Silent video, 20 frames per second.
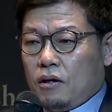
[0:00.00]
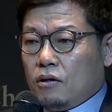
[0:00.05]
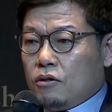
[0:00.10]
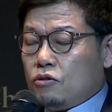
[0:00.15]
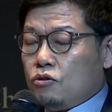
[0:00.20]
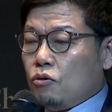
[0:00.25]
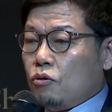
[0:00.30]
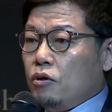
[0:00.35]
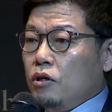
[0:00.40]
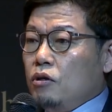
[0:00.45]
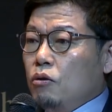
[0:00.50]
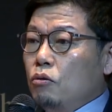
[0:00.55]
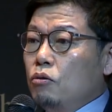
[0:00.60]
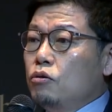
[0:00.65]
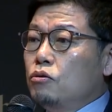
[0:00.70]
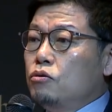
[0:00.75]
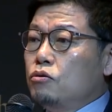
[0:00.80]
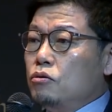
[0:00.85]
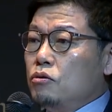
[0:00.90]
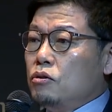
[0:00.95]
So in
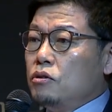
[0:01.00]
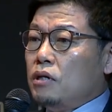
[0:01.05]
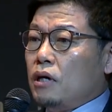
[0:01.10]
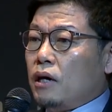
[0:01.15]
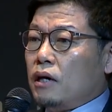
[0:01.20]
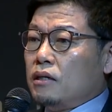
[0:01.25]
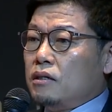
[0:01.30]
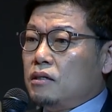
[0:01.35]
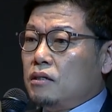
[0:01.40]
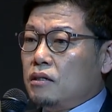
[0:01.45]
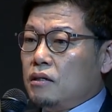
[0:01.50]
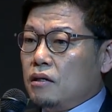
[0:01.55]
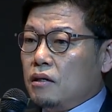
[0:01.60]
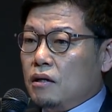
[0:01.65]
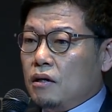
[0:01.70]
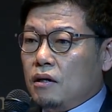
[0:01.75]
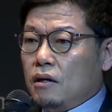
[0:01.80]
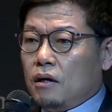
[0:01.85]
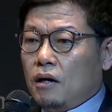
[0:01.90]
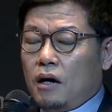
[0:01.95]
order to do that,
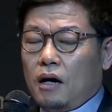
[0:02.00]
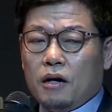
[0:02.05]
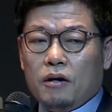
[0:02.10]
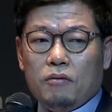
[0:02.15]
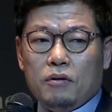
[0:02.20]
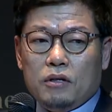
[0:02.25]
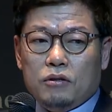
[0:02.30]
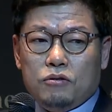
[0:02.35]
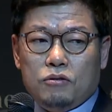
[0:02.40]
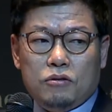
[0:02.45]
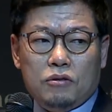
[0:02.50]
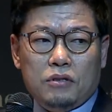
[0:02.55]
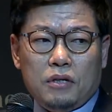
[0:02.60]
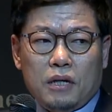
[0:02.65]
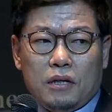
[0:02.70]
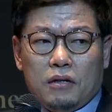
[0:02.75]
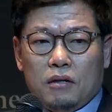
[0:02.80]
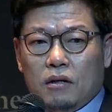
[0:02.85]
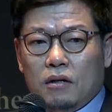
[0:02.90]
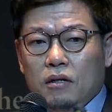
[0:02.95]
I wanted to
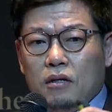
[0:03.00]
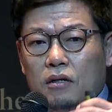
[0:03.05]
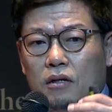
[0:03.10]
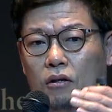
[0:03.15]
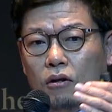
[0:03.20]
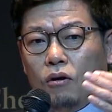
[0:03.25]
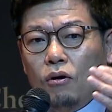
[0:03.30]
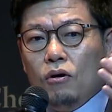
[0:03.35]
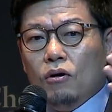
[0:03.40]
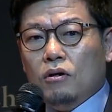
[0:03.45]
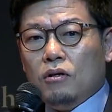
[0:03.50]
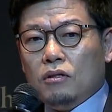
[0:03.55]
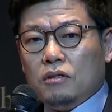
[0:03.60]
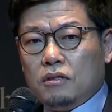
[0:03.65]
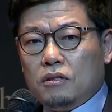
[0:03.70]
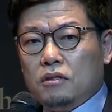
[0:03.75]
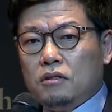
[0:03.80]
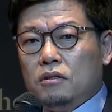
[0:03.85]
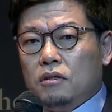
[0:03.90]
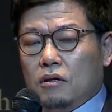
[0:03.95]
take a little longer
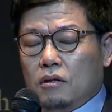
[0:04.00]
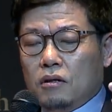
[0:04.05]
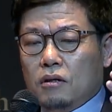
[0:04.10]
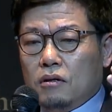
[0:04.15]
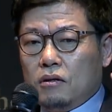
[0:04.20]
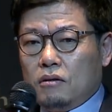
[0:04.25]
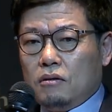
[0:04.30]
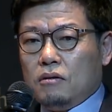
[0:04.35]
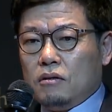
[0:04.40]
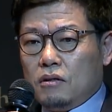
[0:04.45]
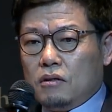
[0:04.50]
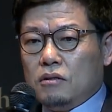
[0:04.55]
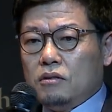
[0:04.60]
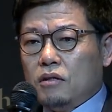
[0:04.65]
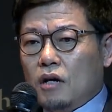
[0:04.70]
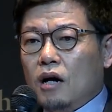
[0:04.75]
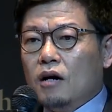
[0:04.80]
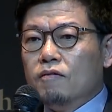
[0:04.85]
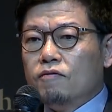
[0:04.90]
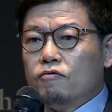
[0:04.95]

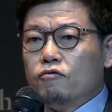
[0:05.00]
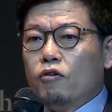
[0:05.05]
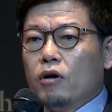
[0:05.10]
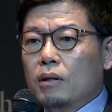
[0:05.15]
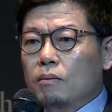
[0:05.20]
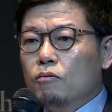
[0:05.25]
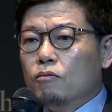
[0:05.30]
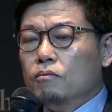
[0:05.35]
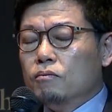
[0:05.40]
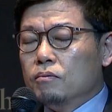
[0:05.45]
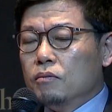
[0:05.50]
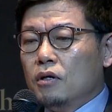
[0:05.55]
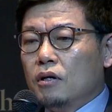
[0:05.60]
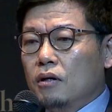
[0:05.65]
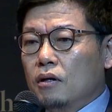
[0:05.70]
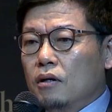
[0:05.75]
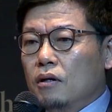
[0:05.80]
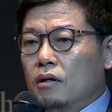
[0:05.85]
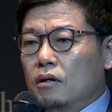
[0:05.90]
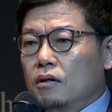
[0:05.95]
time frame
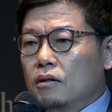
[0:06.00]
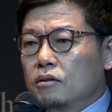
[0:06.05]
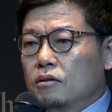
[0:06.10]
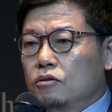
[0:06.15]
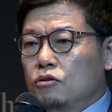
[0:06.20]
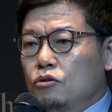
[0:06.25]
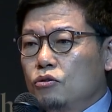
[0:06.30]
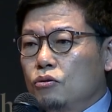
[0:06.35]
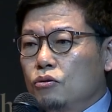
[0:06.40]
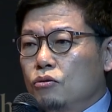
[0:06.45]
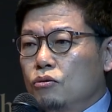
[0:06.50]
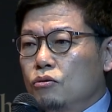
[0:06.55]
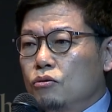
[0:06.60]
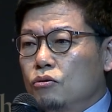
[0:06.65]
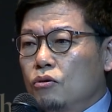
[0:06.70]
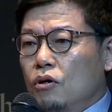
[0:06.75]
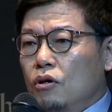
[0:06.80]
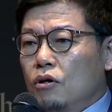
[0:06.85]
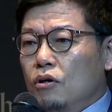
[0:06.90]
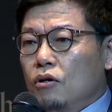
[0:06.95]

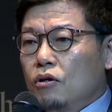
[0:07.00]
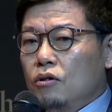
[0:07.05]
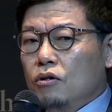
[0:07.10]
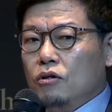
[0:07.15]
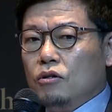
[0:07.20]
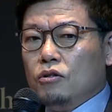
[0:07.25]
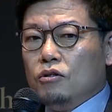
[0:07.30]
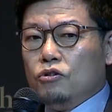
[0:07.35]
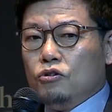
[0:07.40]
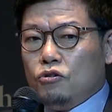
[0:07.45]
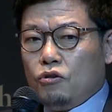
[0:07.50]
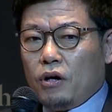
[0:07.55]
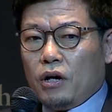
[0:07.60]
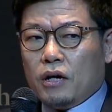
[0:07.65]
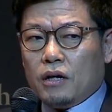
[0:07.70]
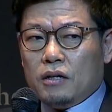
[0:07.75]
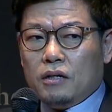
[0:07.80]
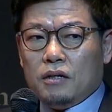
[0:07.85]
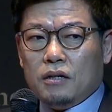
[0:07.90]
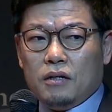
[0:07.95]
to
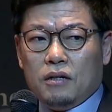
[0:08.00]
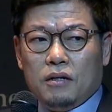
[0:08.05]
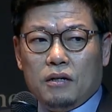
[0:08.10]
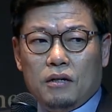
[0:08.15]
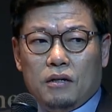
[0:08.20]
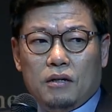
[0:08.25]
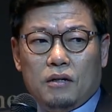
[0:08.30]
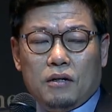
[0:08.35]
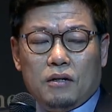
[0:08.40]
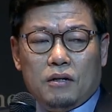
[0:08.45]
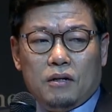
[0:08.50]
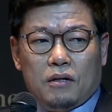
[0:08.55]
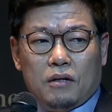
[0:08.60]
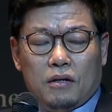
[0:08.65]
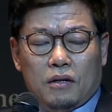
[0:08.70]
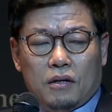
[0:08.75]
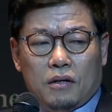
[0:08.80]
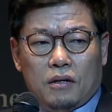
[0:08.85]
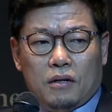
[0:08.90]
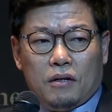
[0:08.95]
check
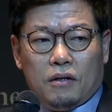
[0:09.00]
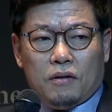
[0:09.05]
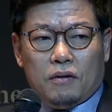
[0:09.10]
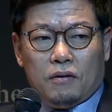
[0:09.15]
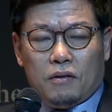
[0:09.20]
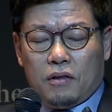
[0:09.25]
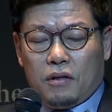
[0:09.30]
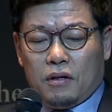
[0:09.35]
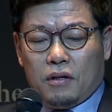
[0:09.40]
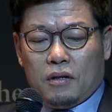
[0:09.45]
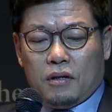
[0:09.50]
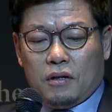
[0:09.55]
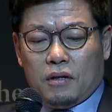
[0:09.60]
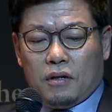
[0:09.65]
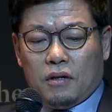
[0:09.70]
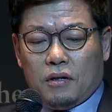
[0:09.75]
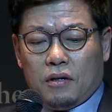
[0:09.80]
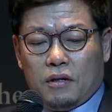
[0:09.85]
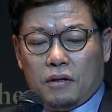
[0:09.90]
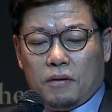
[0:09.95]
the
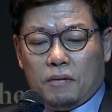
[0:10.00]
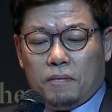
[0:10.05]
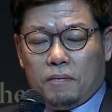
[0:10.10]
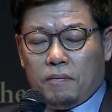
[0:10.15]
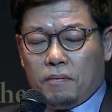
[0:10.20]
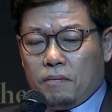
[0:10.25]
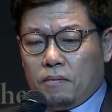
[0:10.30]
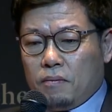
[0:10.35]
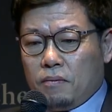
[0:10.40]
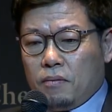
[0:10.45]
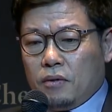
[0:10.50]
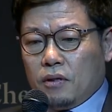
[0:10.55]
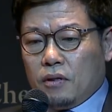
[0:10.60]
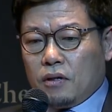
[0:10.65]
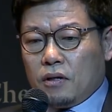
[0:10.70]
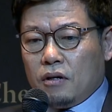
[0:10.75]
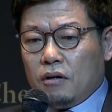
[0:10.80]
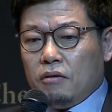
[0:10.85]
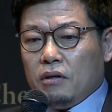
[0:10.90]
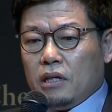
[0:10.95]

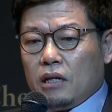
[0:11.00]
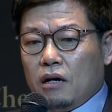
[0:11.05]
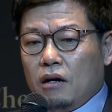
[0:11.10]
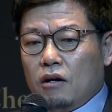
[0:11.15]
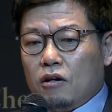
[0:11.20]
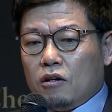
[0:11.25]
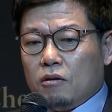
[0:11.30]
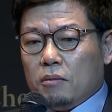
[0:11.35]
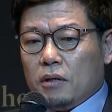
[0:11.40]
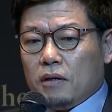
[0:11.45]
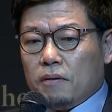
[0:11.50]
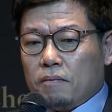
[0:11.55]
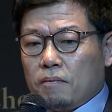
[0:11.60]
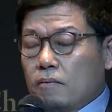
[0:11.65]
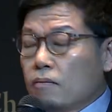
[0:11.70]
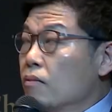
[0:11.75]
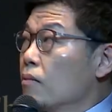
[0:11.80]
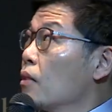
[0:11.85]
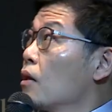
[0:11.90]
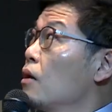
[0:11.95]
current economy.
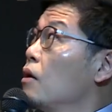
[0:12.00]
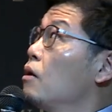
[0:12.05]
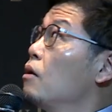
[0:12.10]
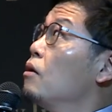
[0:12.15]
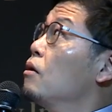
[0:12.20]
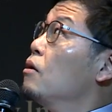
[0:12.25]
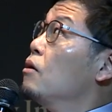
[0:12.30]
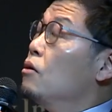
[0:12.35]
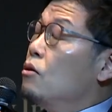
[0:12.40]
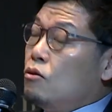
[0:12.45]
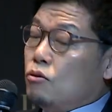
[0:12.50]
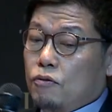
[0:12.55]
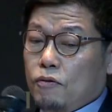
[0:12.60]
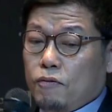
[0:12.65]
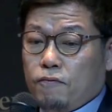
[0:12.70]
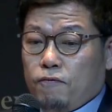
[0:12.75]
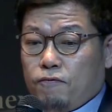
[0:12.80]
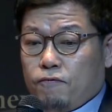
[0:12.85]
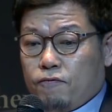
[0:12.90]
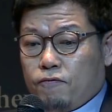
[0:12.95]
So
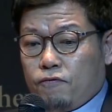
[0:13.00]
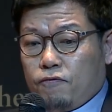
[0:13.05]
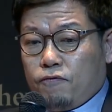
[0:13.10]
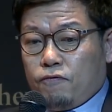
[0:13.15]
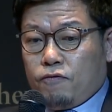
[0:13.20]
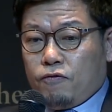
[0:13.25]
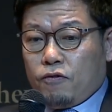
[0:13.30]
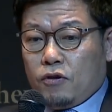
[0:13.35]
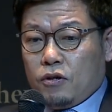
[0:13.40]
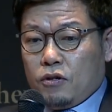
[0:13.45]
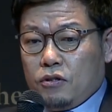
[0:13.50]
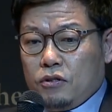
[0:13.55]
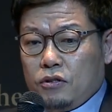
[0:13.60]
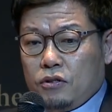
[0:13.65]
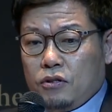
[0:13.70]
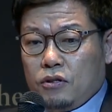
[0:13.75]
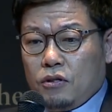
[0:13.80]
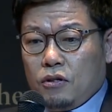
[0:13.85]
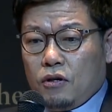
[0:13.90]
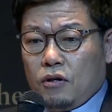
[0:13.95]

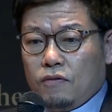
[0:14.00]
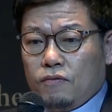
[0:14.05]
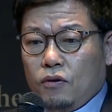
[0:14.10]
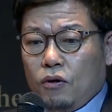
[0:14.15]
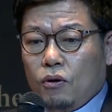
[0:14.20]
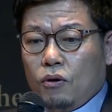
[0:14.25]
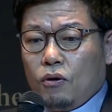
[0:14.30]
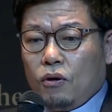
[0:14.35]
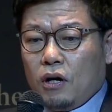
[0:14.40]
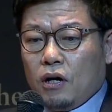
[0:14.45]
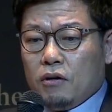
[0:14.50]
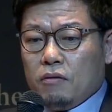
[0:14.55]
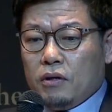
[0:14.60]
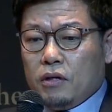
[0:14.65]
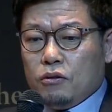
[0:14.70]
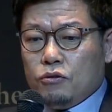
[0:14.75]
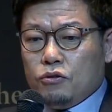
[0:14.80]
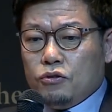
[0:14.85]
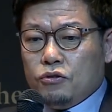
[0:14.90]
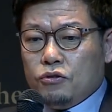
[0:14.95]
first of all, I
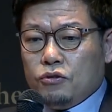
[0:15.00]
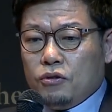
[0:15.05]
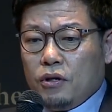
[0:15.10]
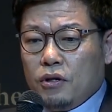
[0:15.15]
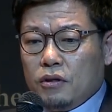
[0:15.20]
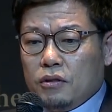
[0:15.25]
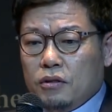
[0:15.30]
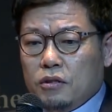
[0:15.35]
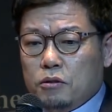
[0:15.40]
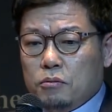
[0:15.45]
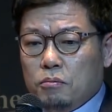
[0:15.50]
wanted to share this